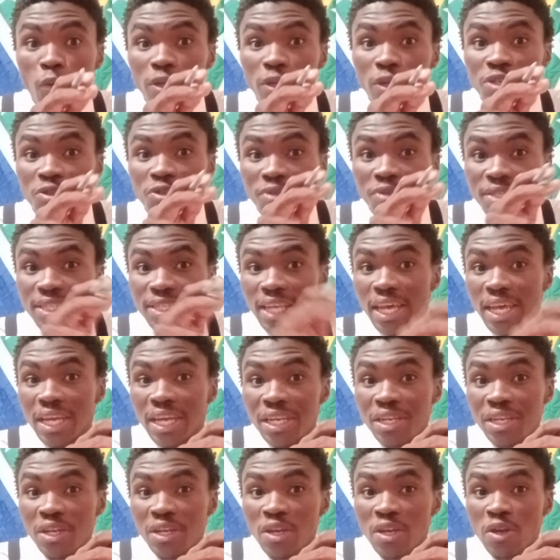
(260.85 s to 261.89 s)
what you
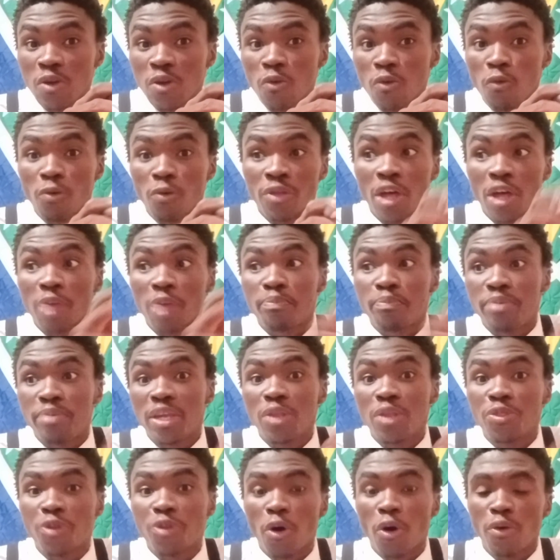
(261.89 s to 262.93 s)
said without
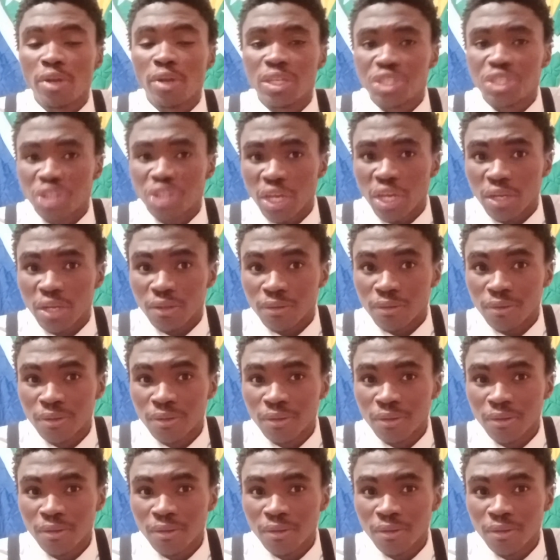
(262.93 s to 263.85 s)
being thrown in jail?